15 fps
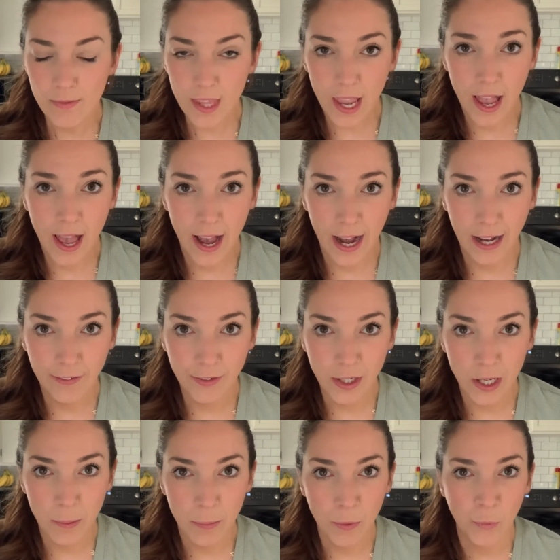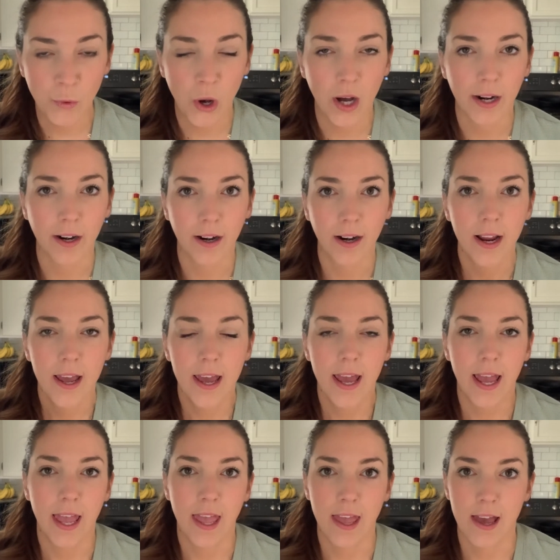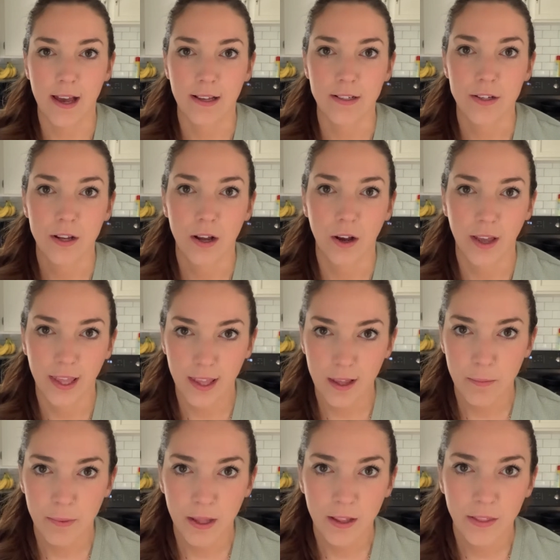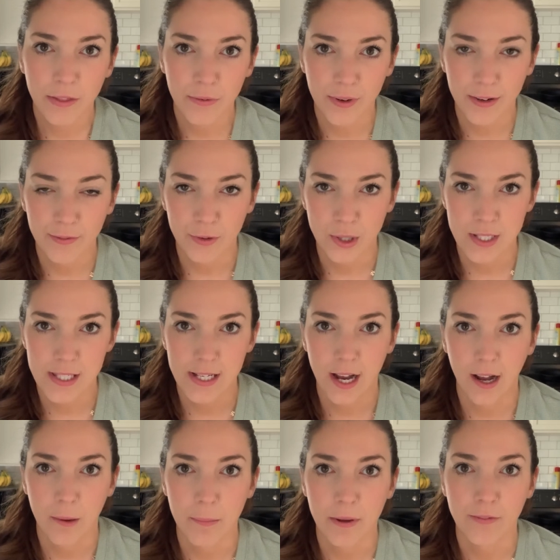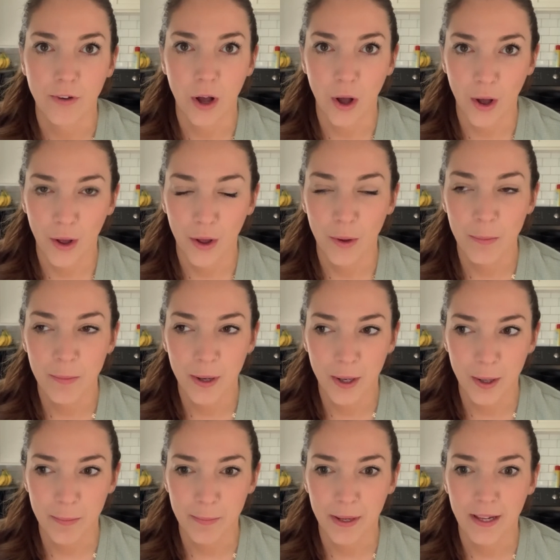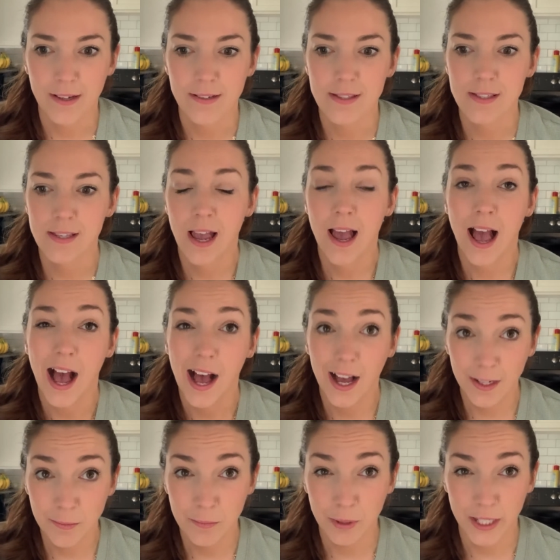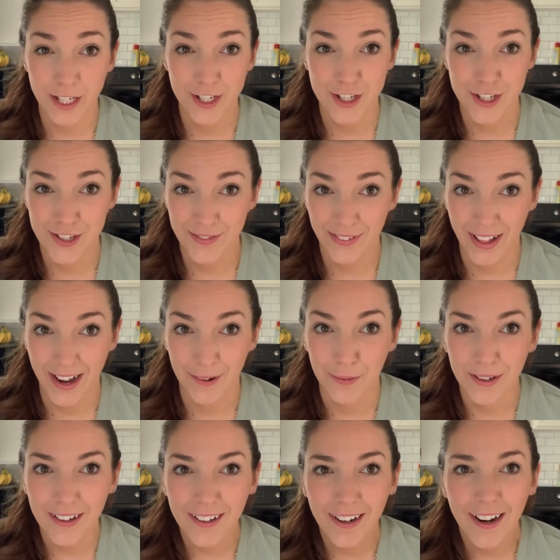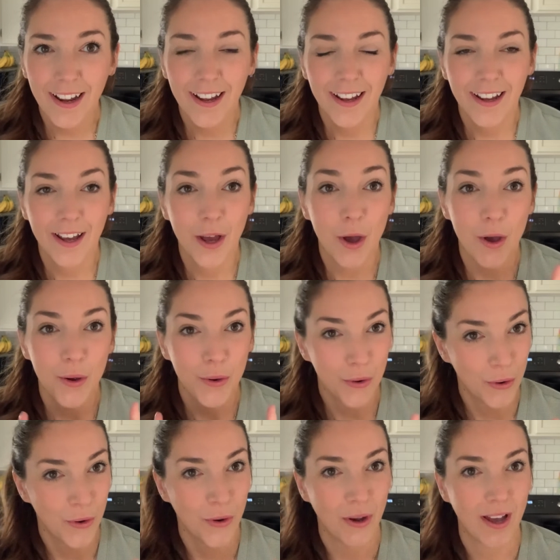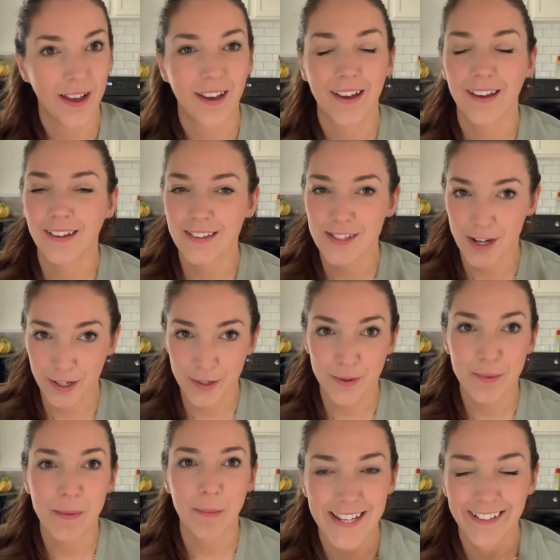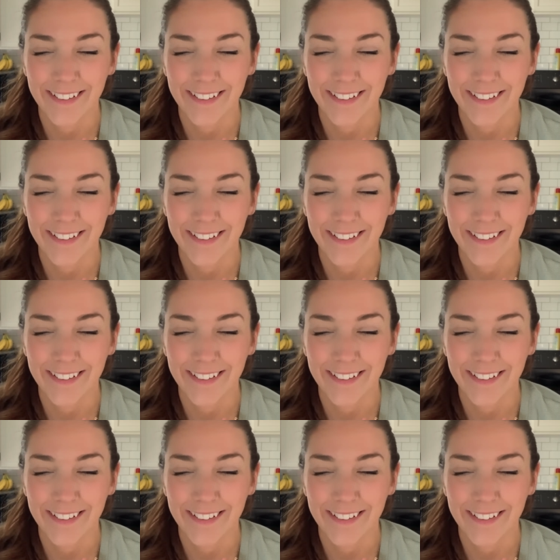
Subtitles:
half a cup of water and a heaping 3/4 cup of all-purpose unbleached flour. It's hard to remember.